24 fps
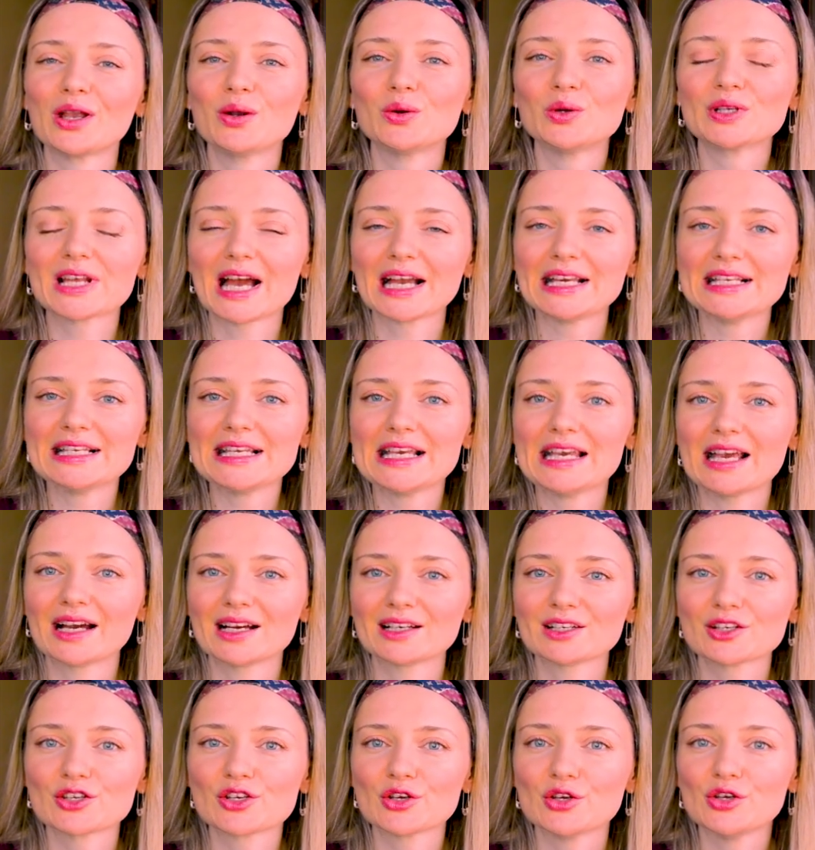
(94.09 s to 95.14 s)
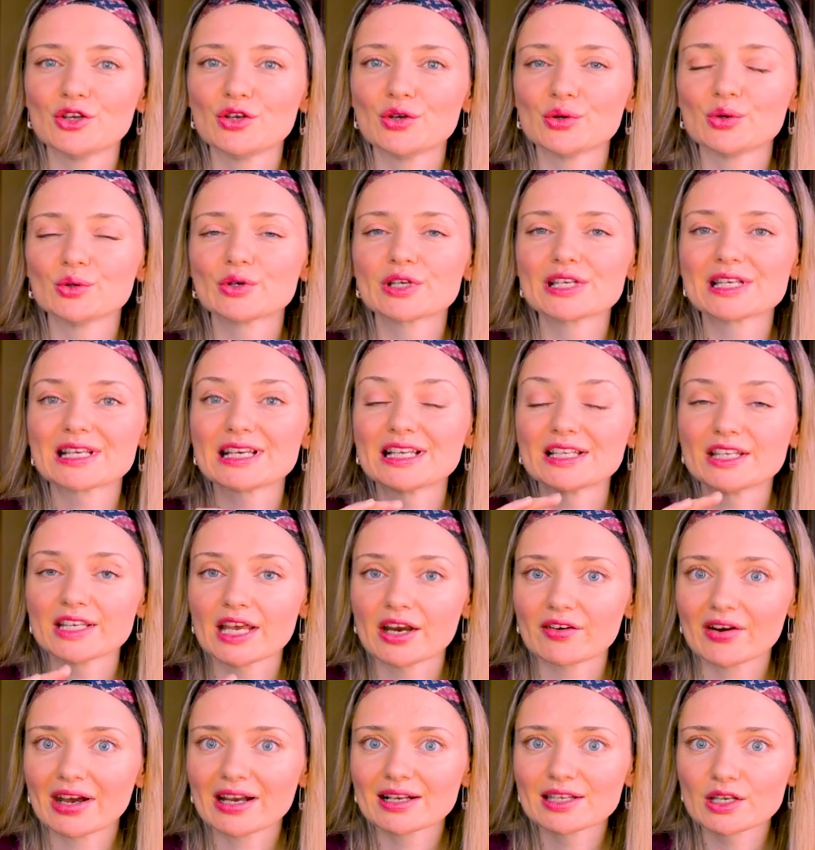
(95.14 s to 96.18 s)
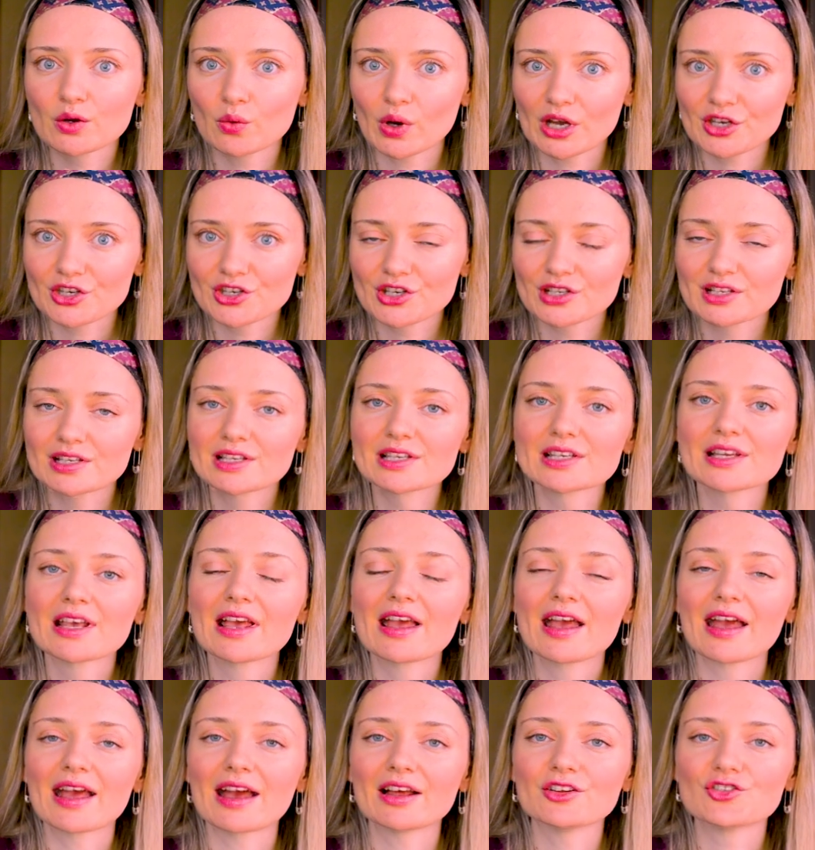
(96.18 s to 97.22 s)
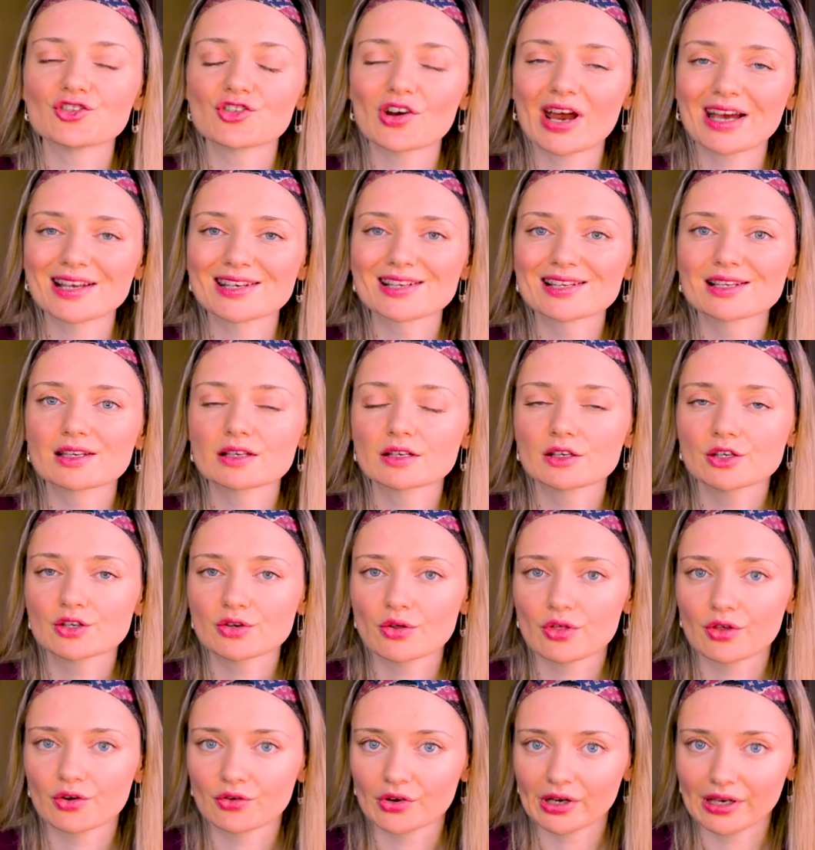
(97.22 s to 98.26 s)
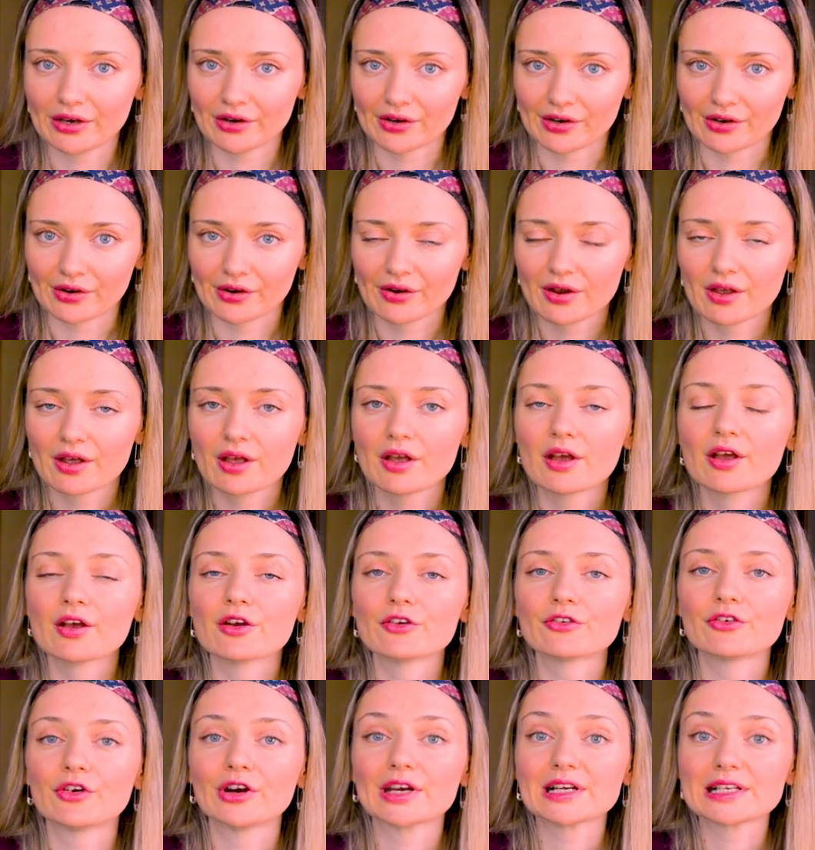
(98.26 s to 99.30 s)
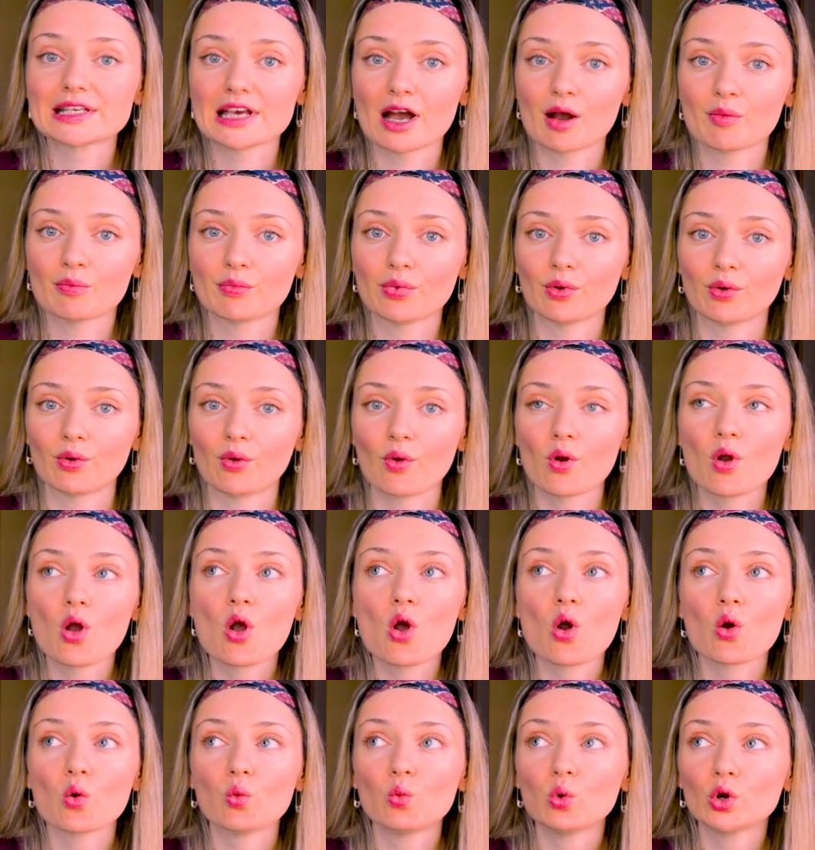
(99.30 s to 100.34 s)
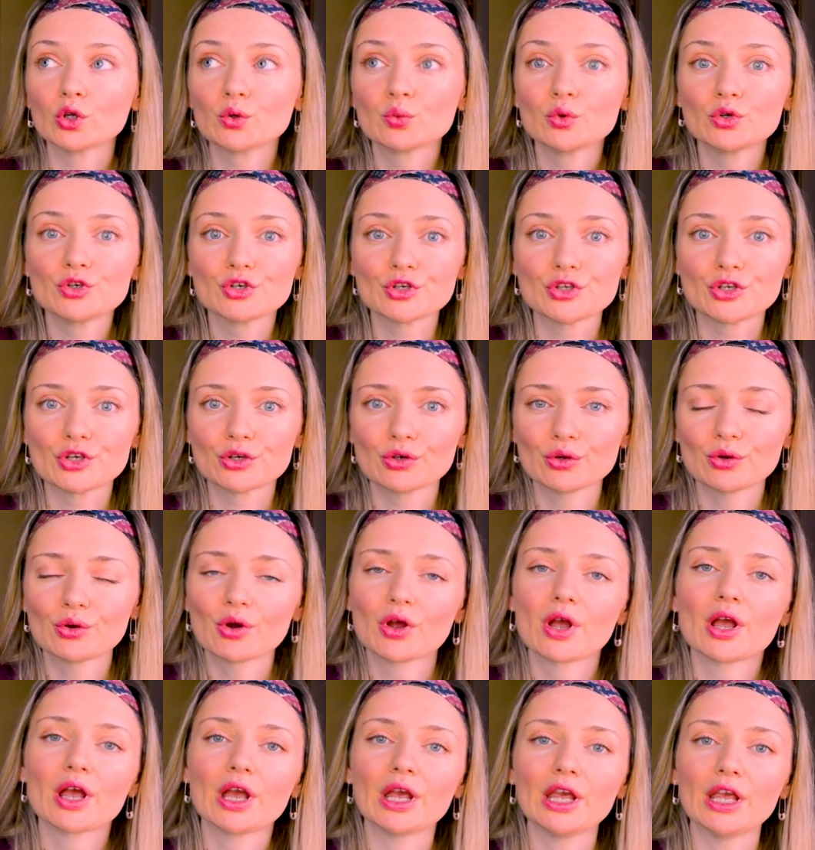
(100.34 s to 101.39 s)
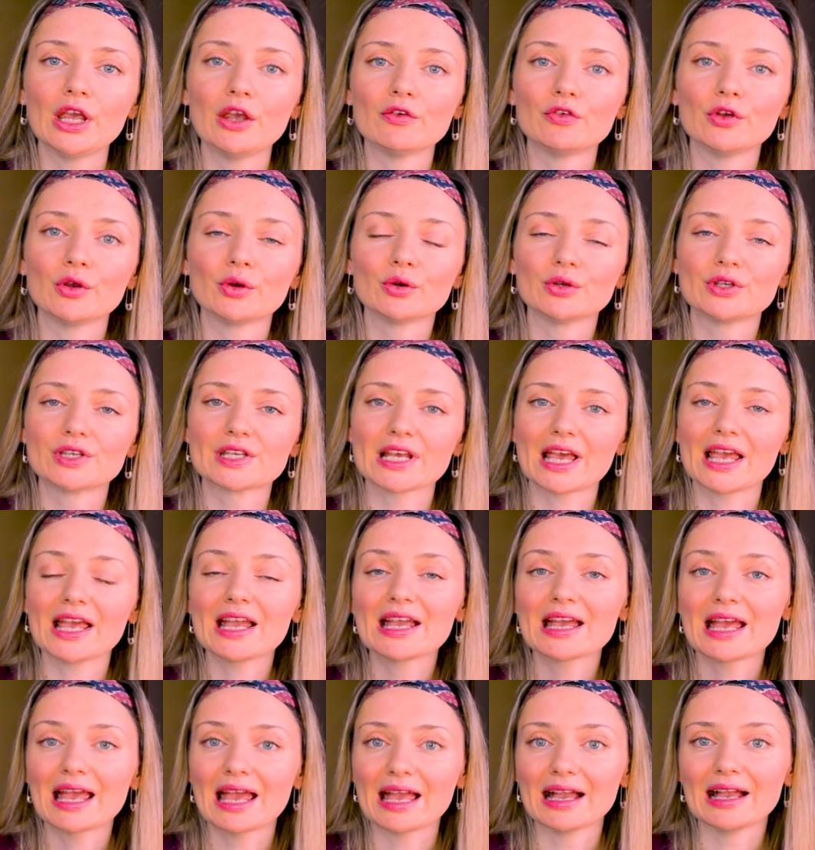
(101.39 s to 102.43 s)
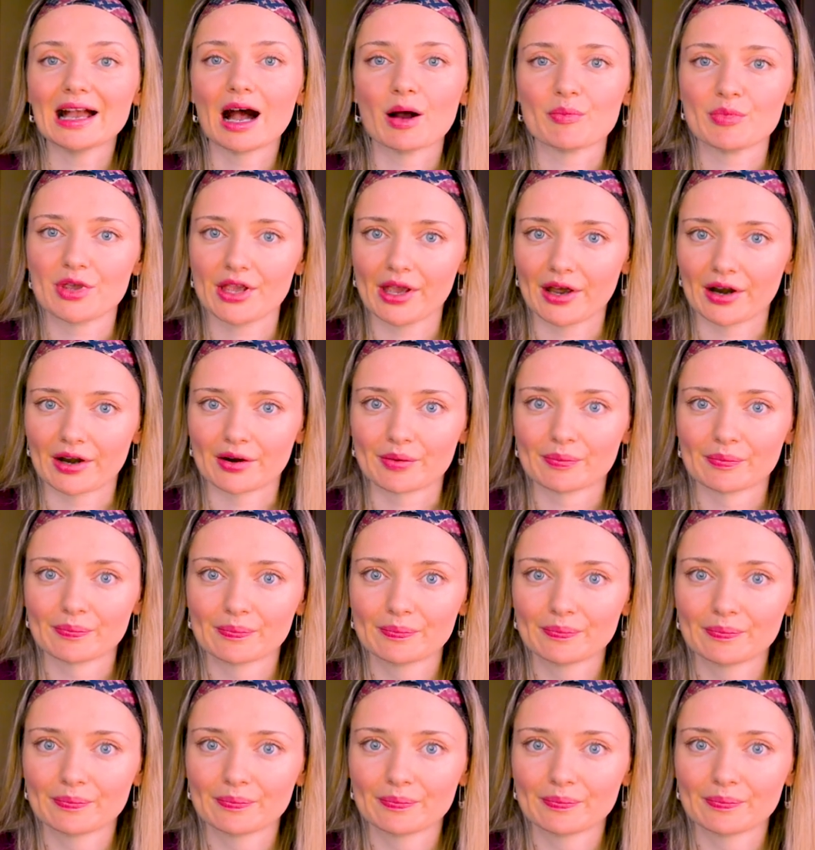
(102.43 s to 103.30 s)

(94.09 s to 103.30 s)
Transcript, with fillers: a good idea to use direct questions addressed to the reader. For example, what would you do if you could take a gap year?